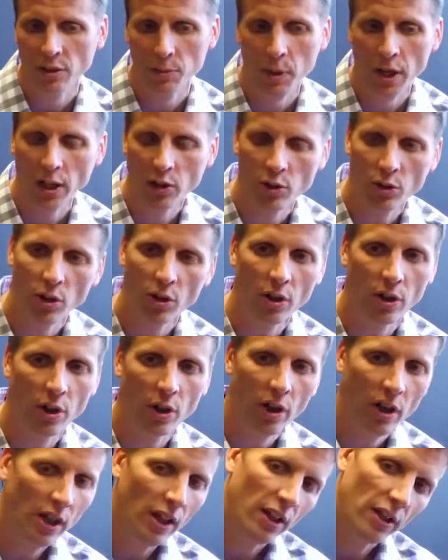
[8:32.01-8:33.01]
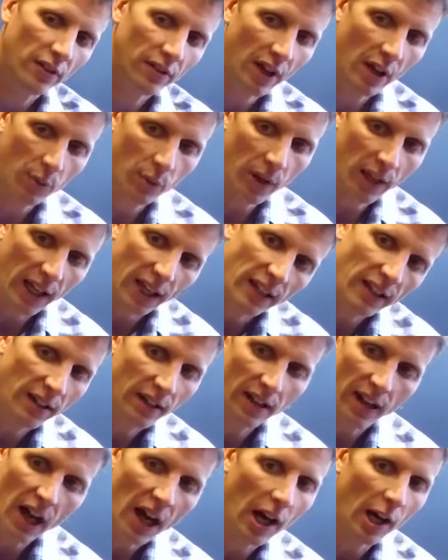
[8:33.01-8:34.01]
To make sure that we
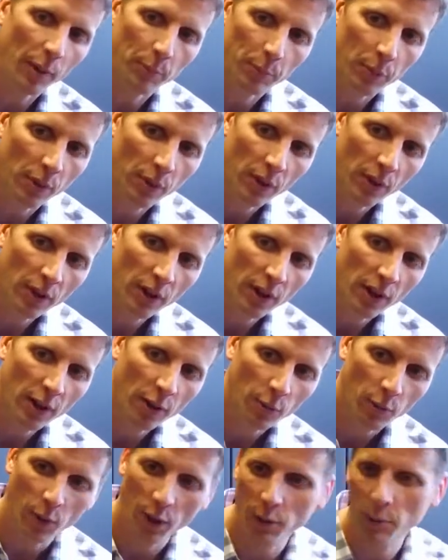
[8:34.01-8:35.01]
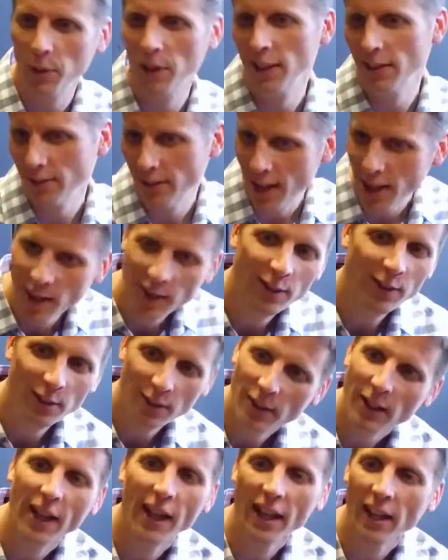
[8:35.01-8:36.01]
ended up where we
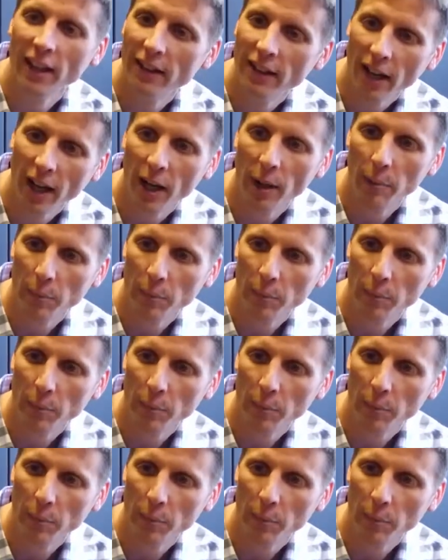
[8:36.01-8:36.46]
intended to end up.